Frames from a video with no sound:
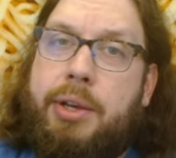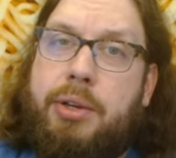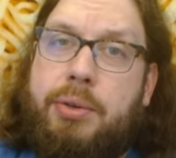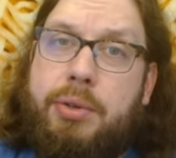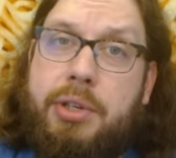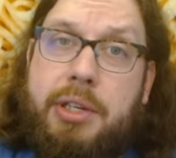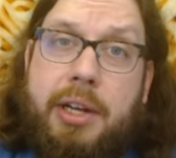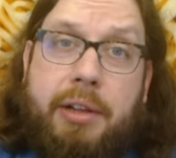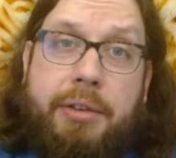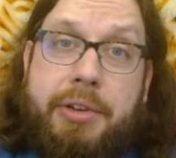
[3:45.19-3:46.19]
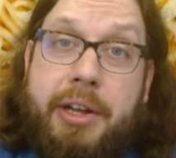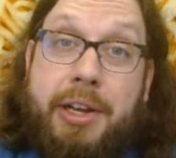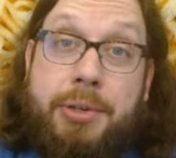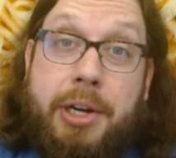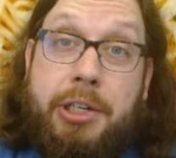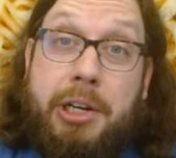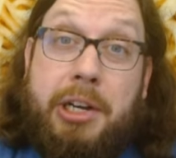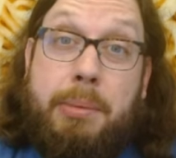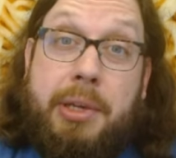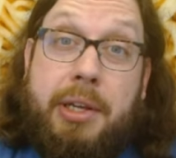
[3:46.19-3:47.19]
Uh, you can usually tell they're not
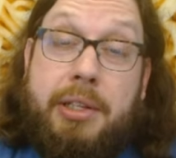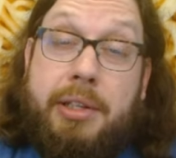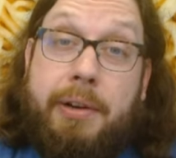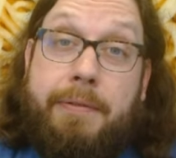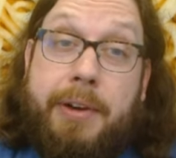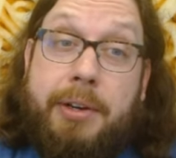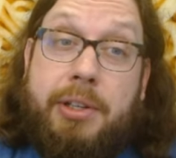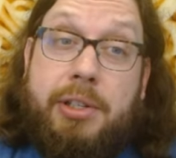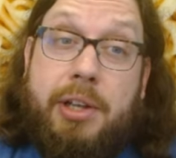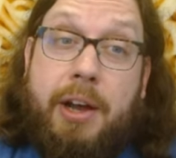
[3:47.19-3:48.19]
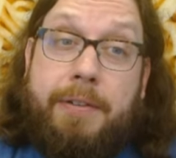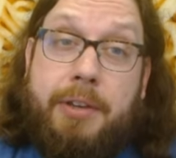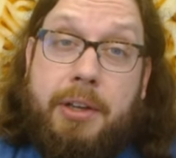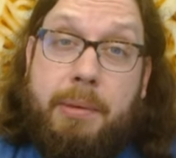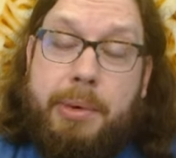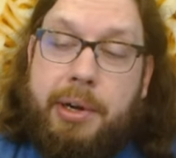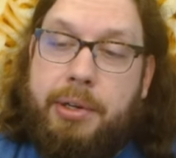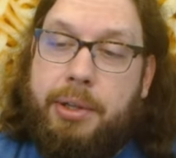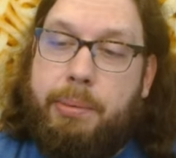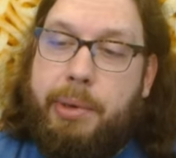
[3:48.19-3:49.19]
hydrogenated because they're very soft
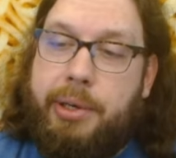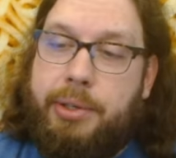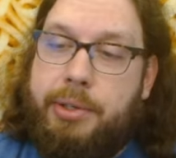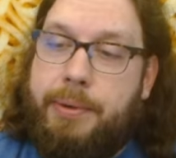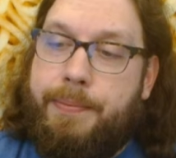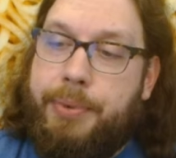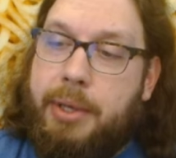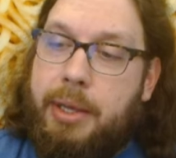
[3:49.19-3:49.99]
compared to other butters